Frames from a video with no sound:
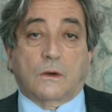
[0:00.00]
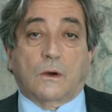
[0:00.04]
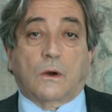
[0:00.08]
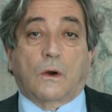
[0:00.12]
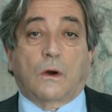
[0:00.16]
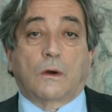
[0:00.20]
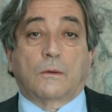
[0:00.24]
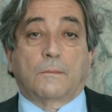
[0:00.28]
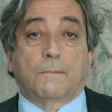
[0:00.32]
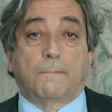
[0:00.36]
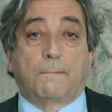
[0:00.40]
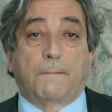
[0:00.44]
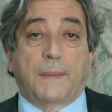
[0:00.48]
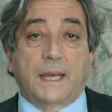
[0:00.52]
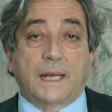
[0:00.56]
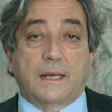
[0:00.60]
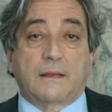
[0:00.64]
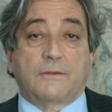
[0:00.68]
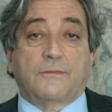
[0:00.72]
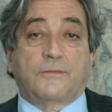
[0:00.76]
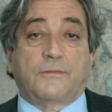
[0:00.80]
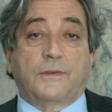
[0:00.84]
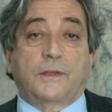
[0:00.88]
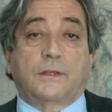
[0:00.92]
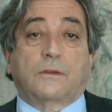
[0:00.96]
on
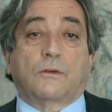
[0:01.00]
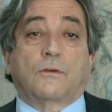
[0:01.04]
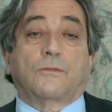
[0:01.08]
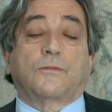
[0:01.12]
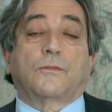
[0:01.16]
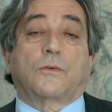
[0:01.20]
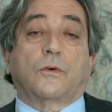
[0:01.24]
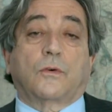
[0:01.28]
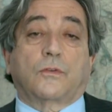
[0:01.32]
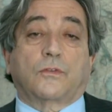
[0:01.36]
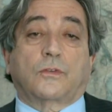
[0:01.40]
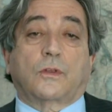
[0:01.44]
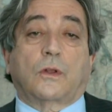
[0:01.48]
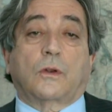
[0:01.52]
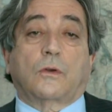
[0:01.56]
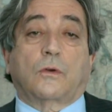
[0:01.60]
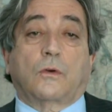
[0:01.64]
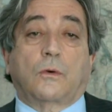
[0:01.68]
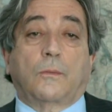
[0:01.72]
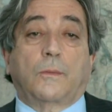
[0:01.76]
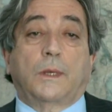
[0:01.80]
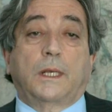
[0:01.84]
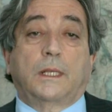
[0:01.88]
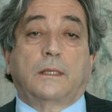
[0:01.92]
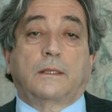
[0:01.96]
benefit of coastal
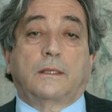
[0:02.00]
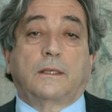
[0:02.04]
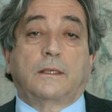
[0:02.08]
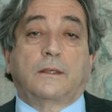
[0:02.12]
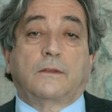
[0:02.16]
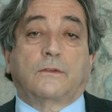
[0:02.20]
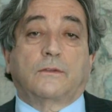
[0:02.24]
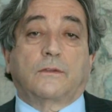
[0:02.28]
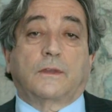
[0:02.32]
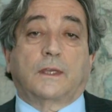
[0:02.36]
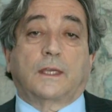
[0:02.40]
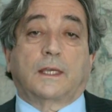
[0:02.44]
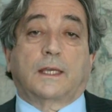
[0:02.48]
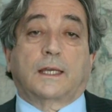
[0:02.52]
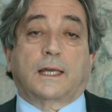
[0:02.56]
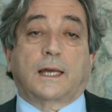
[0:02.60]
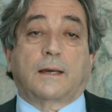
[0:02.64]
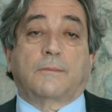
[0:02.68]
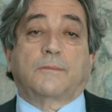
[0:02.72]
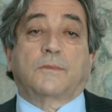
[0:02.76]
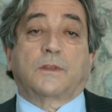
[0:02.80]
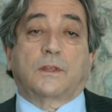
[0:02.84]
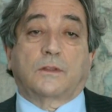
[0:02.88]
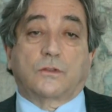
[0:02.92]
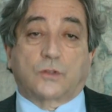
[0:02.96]
communities,
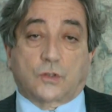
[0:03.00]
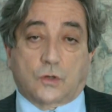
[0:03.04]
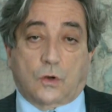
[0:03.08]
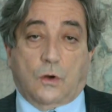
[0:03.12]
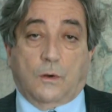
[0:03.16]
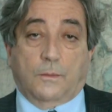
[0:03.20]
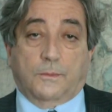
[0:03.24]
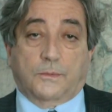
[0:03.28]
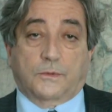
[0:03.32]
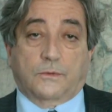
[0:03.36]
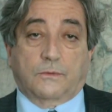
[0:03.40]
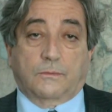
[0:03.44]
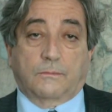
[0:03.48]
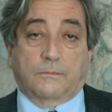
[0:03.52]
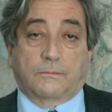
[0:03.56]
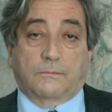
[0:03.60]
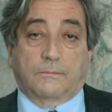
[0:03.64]
incomes and jobs.